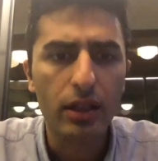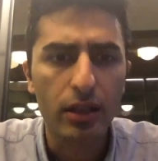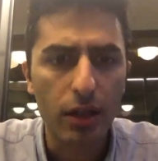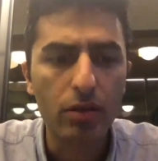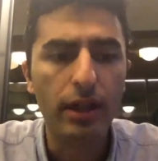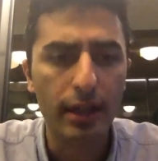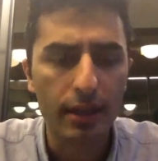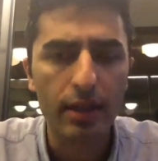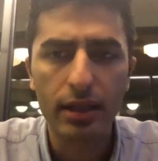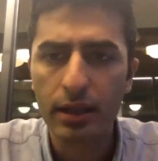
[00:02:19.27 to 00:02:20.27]
Okay.
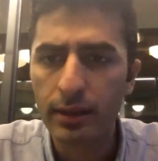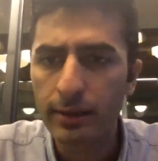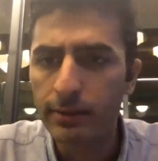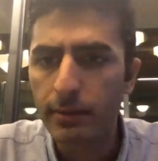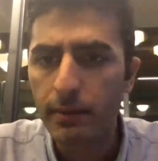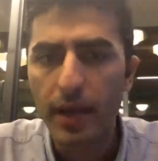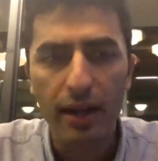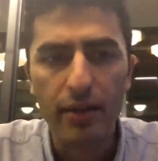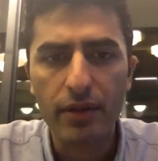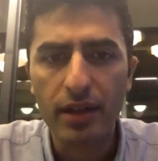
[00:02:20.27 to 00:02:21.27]
Yeah, I
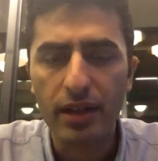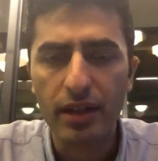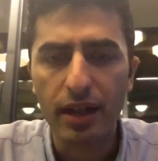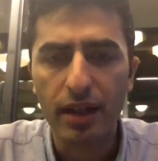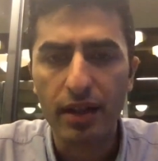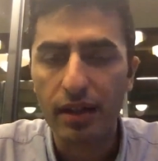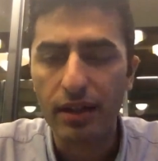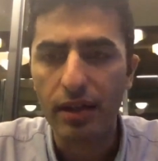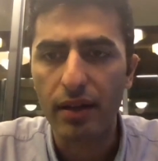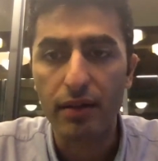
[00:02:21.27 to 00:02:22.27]
don't think
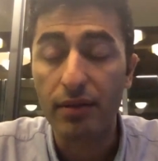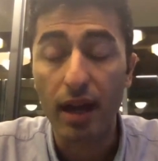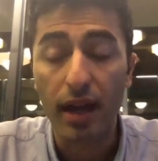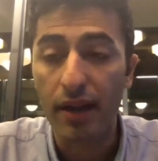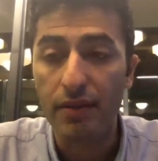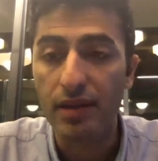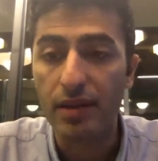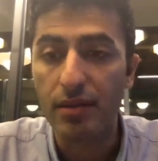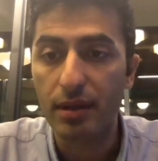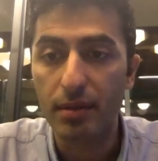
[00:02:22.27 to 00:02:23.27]
I have seen
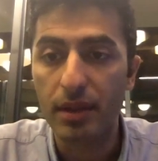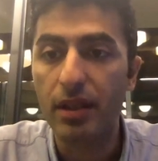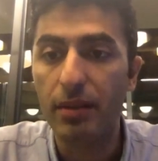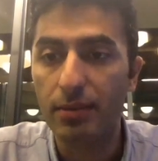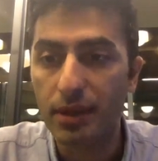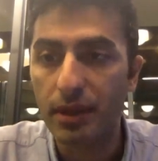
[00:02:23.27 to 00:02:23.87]
him in the meetups.